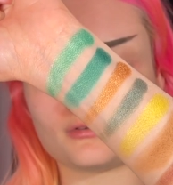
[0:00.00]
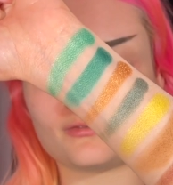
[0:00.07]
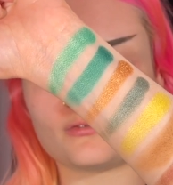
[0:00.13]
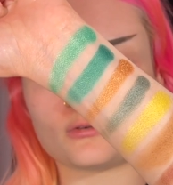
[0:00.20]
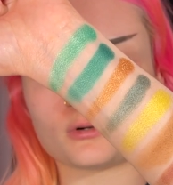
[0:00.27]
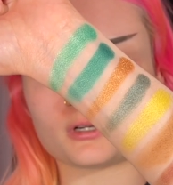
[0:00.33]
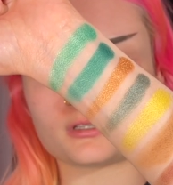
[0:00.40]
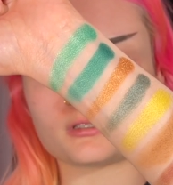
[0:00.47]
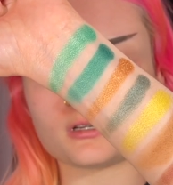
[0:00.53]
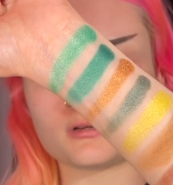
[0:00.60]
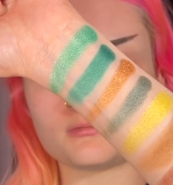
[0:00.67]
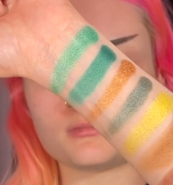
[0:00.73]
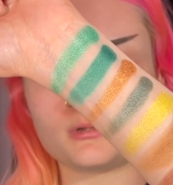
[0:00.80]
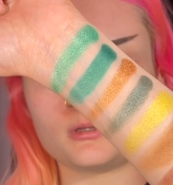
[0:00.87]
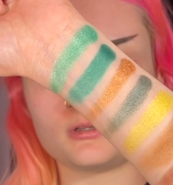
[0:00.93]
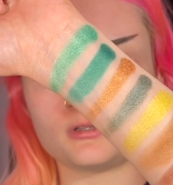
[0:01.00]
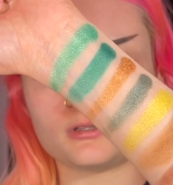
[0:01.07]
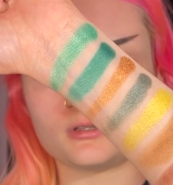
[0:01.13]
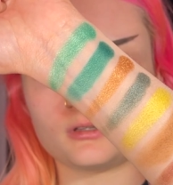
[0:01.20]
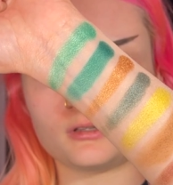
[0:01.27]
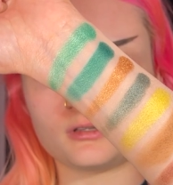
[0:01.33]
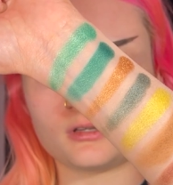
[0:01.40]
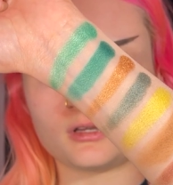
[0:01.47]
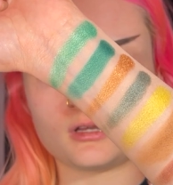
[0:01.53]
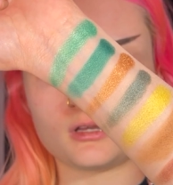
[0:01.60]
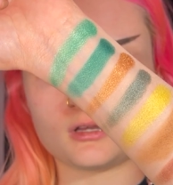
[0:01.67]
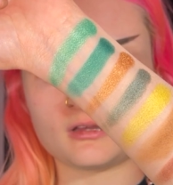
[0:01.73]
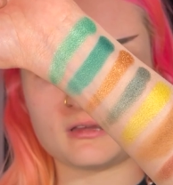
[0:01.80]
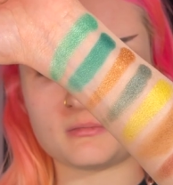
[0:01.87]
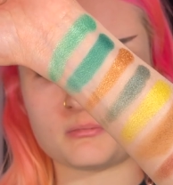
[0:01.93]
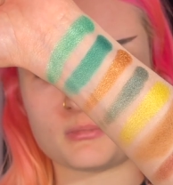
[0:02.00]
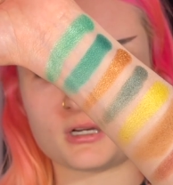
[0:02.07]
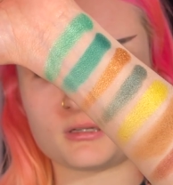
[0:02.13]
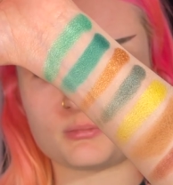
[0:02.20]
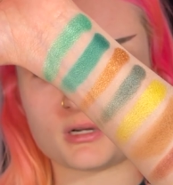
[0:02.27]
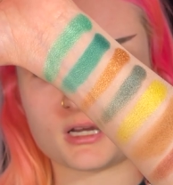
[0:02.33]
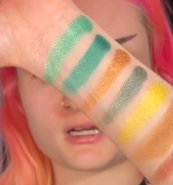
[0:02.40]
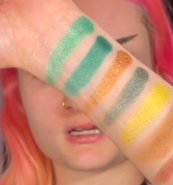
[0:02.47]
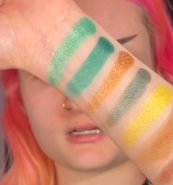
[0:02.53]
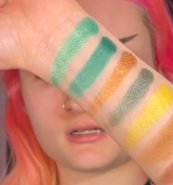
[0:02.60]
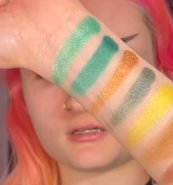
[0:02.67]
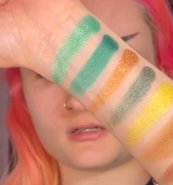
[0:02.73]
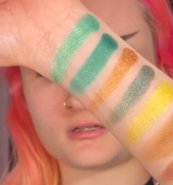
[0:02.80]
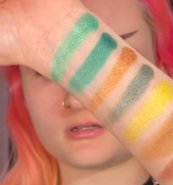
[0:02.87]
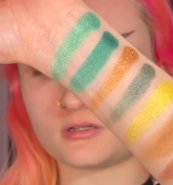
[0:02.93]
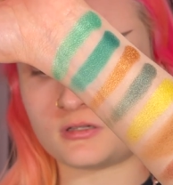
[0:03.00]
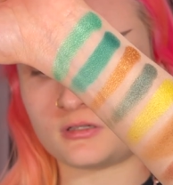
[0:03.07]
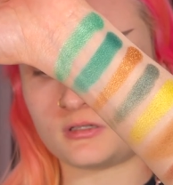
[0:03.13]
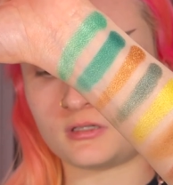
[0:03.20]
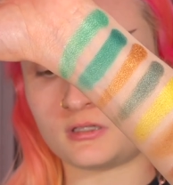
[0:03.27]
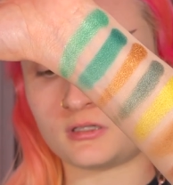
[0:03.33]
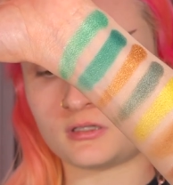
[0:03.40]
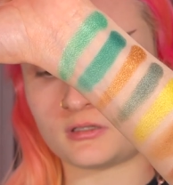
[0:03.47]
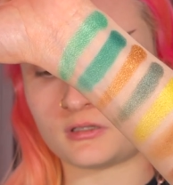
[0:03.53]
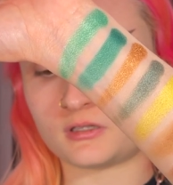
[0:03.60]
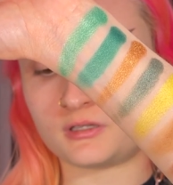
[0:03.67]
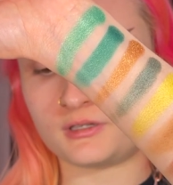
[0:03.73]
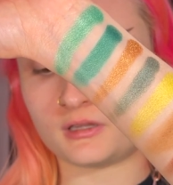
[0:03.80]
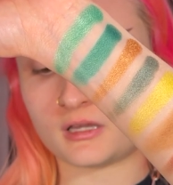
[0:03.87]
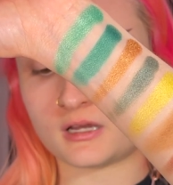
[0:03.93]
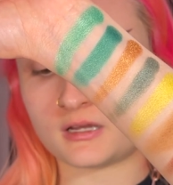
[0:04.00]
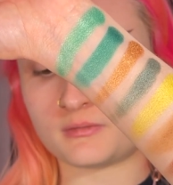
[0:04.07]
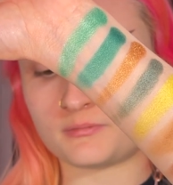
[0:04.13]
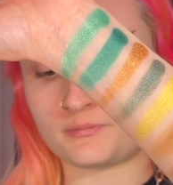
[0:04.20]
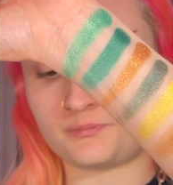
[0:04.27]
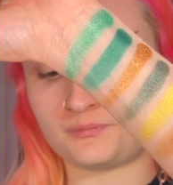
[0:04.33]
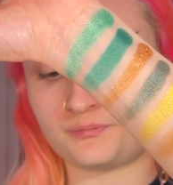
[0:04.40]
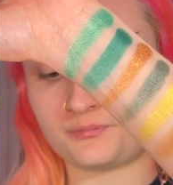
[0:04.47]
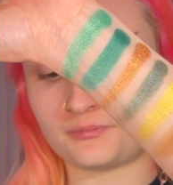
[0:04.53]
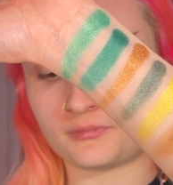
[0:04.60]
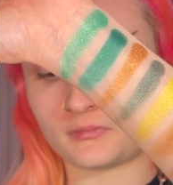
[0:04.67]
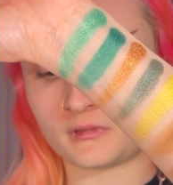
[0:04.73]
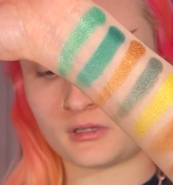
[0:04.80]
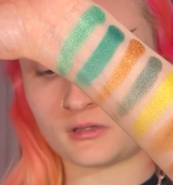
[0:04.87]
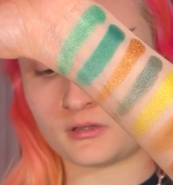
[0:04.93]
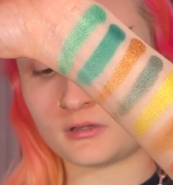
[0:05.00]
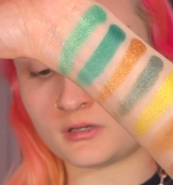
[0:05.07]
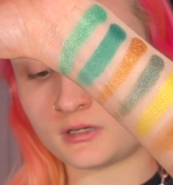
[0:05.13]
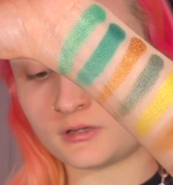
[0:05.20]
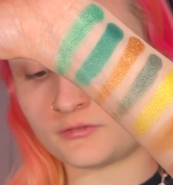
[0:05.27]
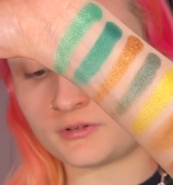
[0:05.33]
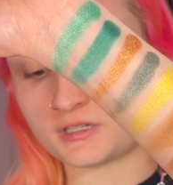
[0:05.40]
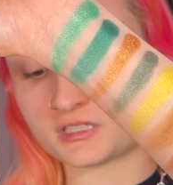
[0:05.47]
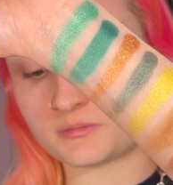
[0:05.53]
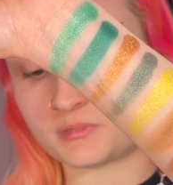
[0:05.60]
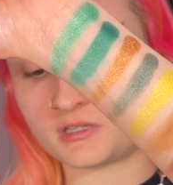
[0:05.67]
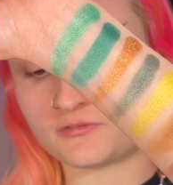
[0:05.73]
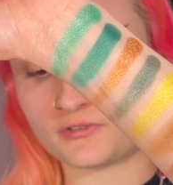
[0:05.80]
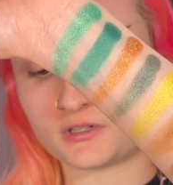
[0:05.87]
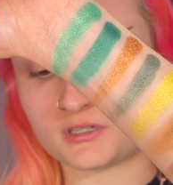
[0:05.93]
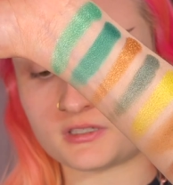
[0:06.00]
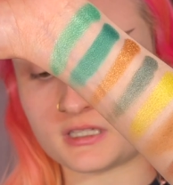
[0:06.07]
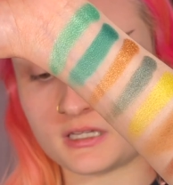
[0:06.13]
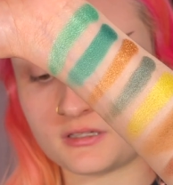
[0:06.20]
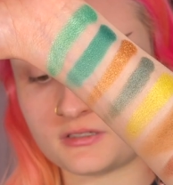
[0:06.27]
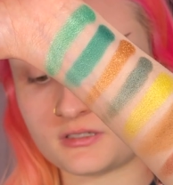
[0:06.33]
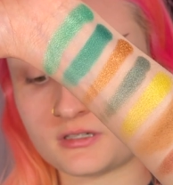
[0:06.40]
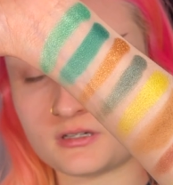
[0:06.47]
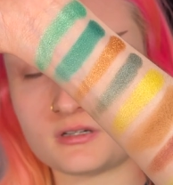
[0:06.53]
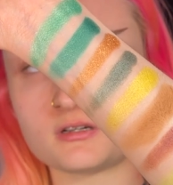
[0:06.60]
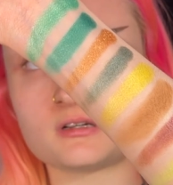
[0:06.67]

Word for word: Forked Up, Mud Pie, Key Lime, Recipe for Disaster,